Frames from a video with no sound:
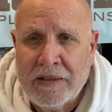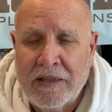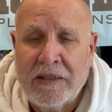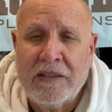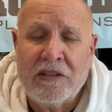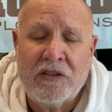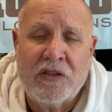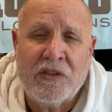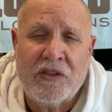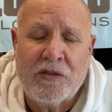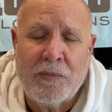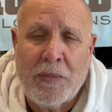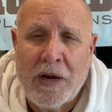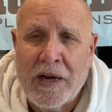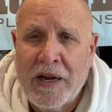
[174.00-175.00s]
and this is
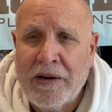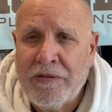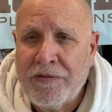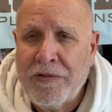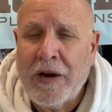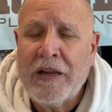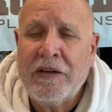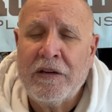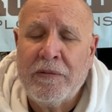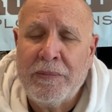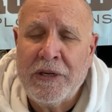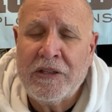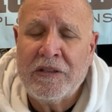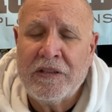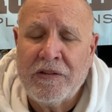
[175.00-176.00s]
from my friend
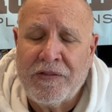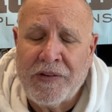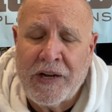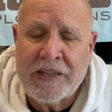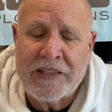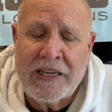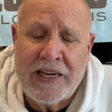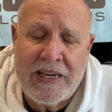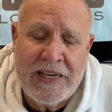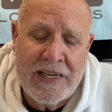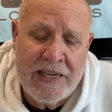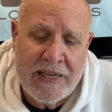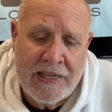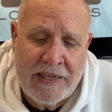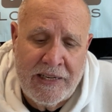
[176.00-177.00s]
Amir
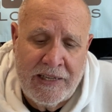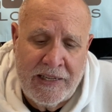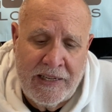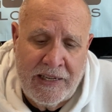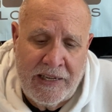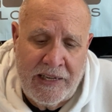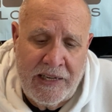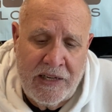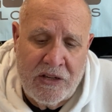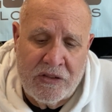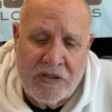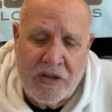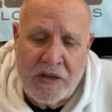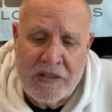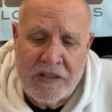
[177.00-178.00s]
Safate, he
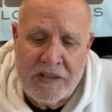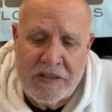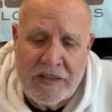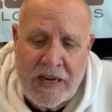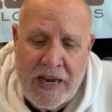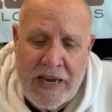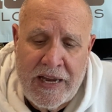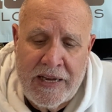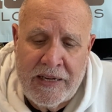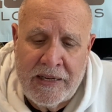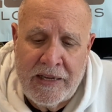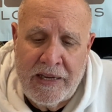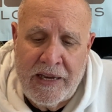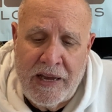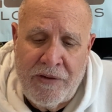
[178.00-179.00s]
goes on to say,
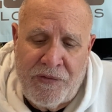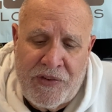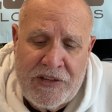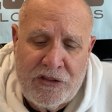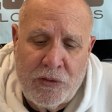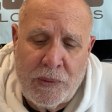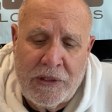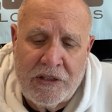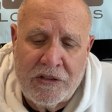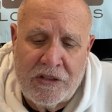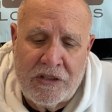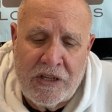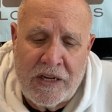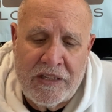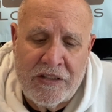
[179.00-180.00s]
if Israel
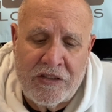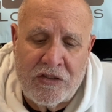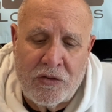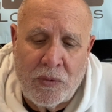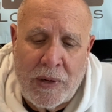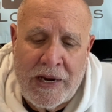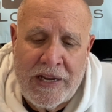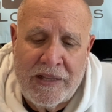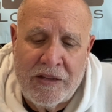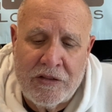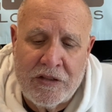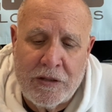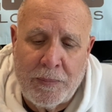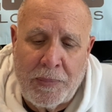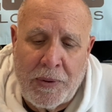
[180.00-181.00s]
does strike, there's the